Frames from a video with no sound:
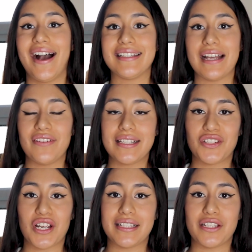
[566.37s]
I definitely
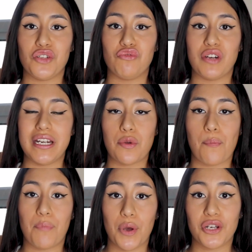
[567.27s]
suggest that you
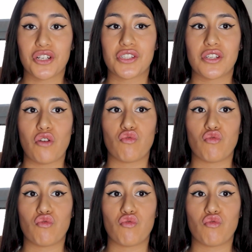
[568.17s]
read books